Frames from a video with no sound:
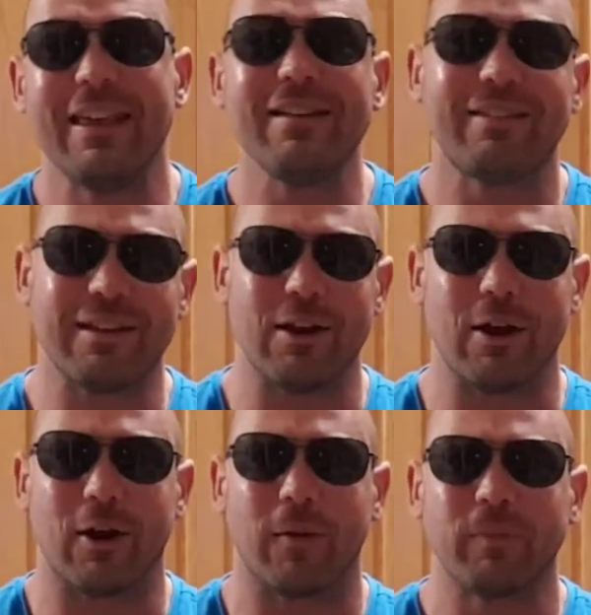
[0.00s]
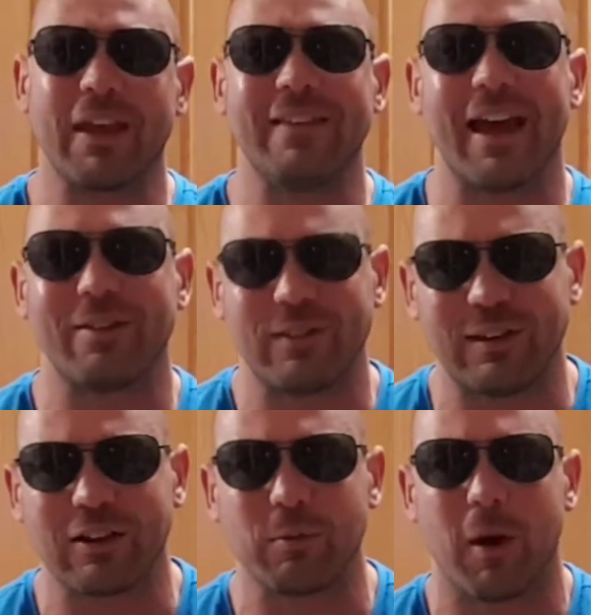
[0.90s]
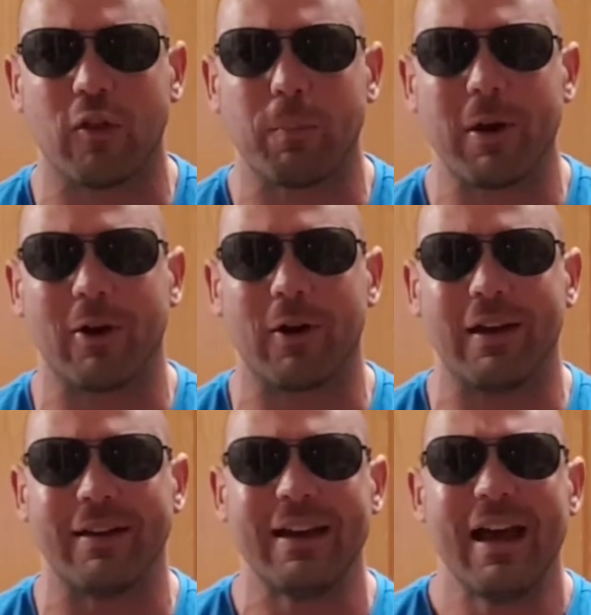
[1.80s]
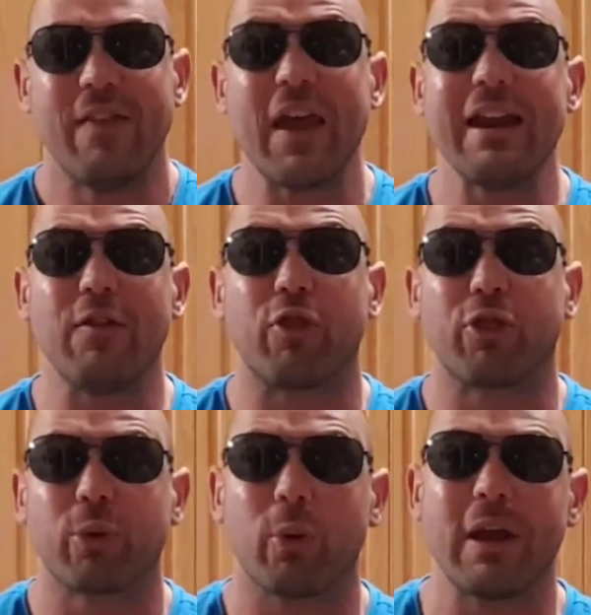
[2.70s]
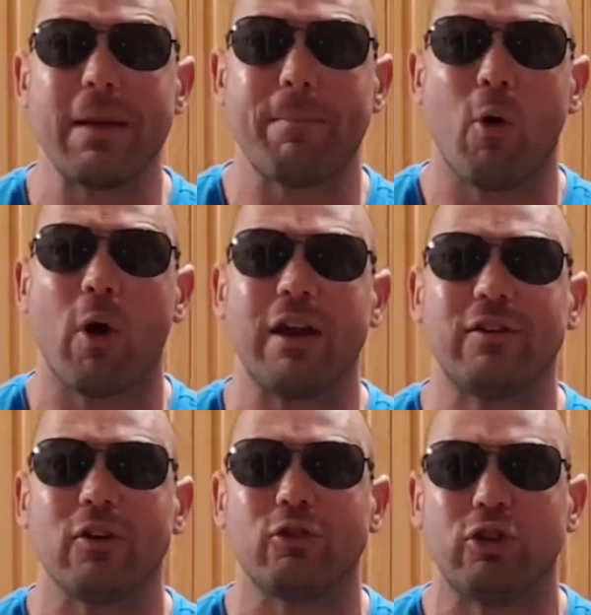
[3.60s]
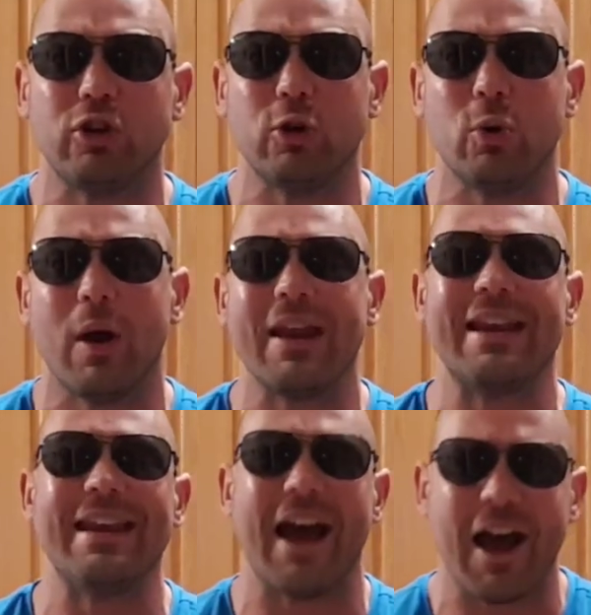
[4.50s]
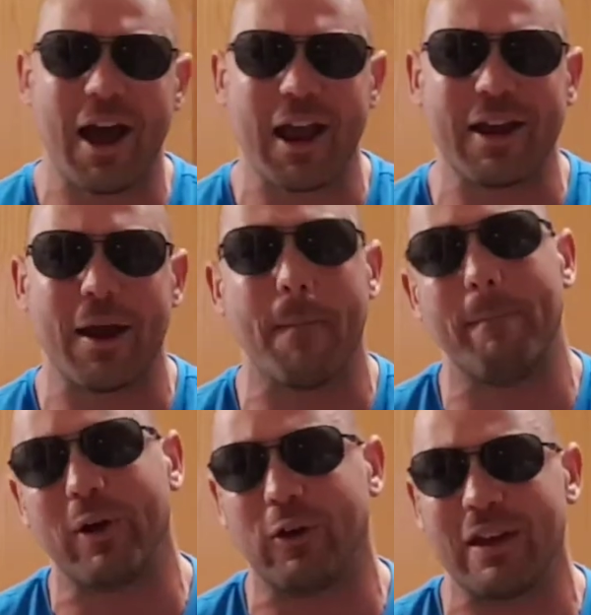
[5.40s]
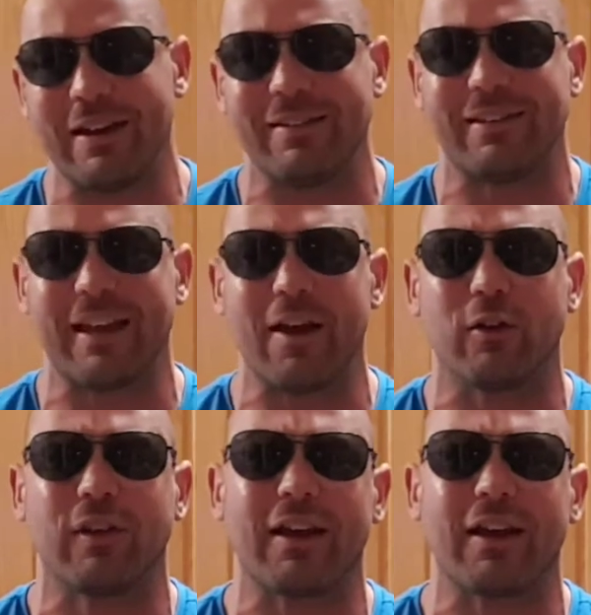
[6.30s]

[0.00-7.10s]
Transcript: This year, in that 6-month period, they did $3.29 billion in sales.